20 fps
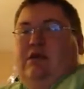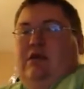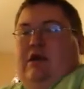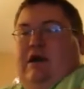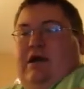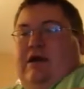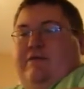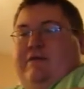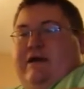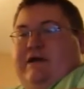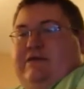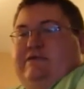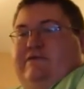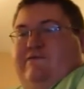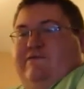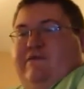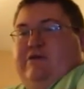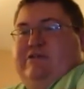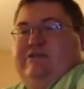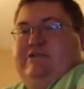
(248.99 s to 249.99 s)
That is the
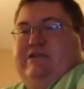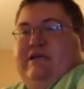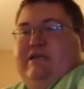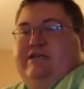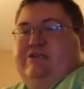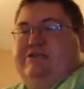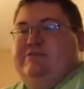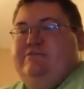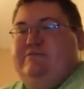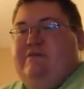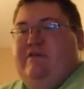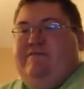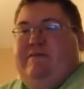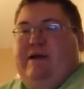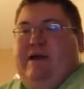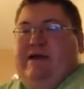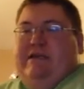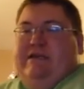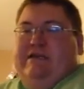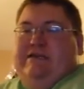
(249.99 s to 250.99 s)
first stage of
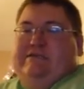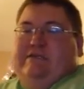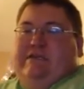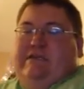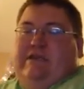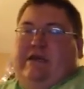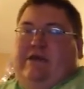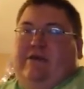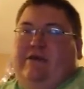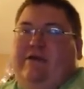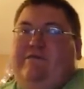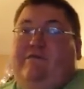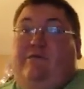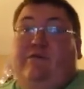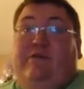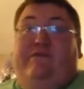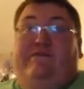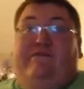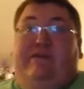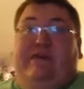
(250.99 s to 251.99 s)
my EDC carry
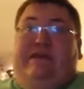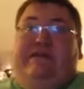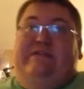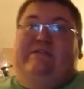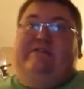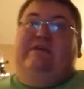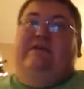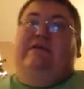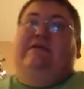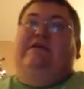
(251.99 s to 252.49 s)
for defense.